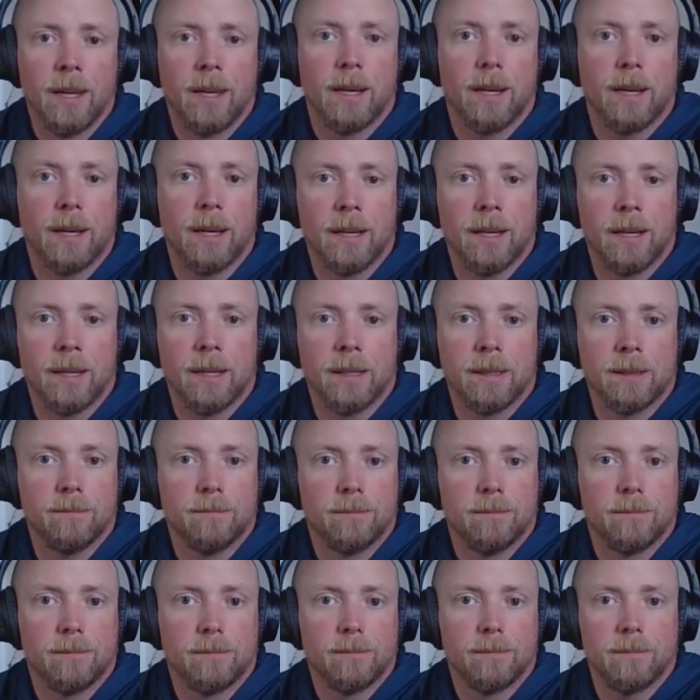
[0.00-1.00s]
uh,
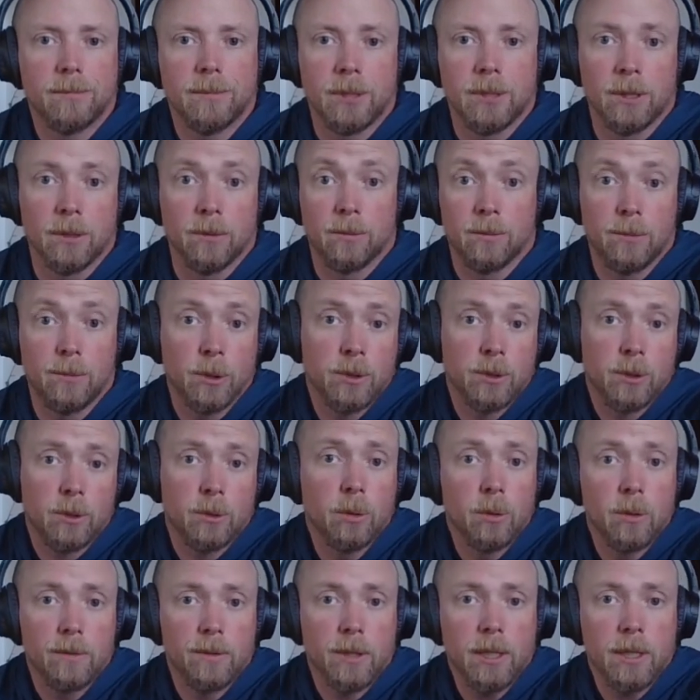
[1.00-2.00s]
you know, those are
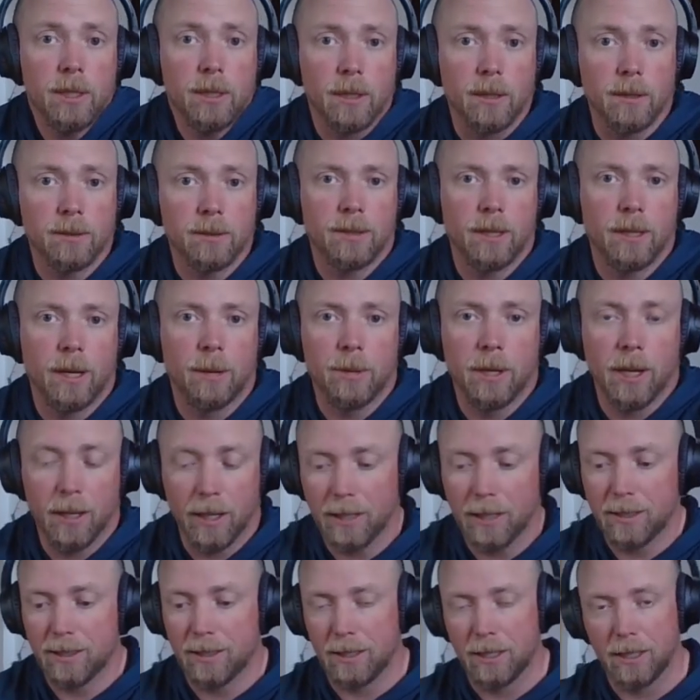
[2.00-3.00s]
cool videos. I mean, I
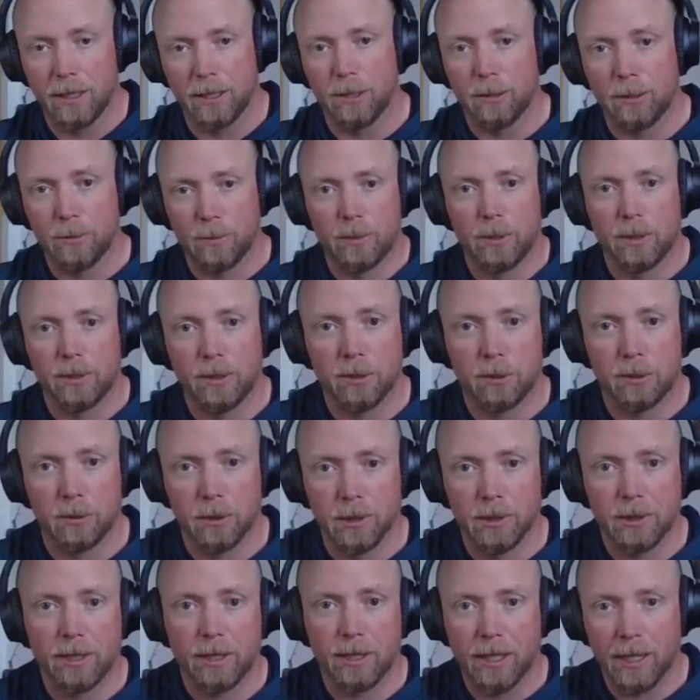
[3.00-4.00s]
like seeing it. You put these
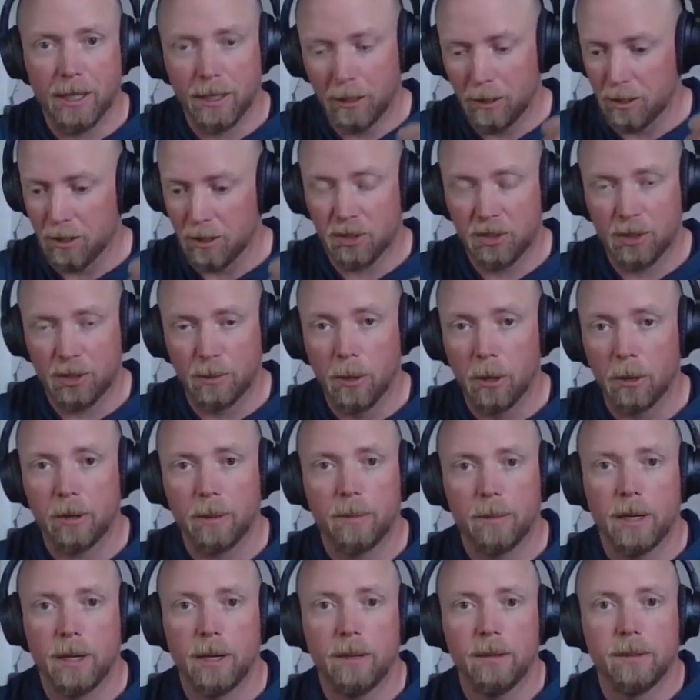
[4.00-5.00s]
drills together and you smoke
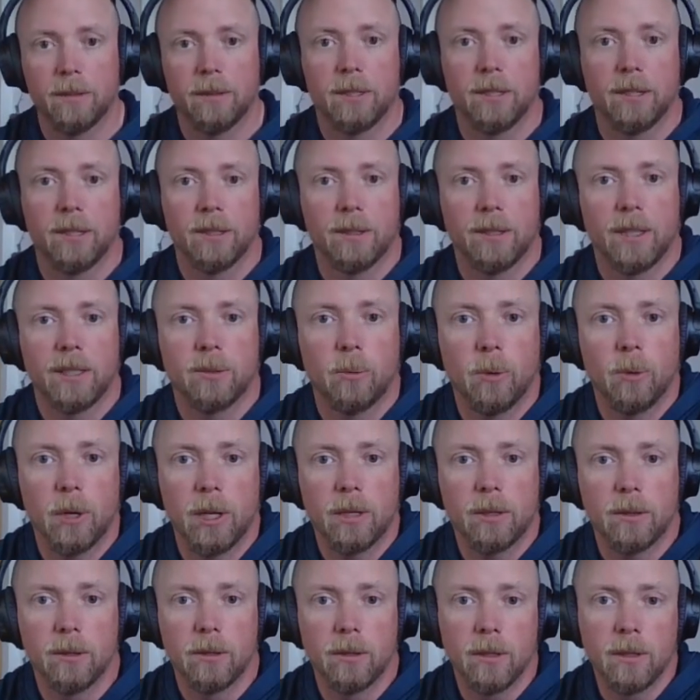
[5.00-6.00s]
them out. You know, that's way
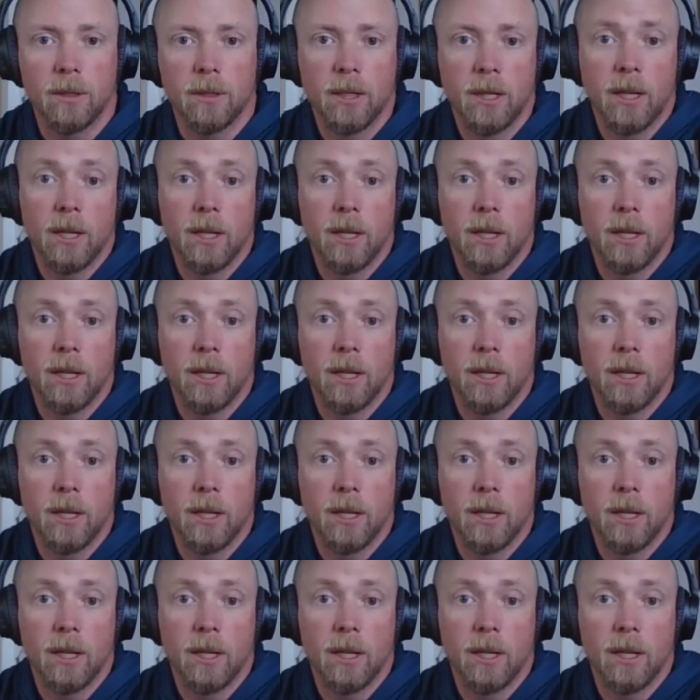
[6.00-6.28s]
cool.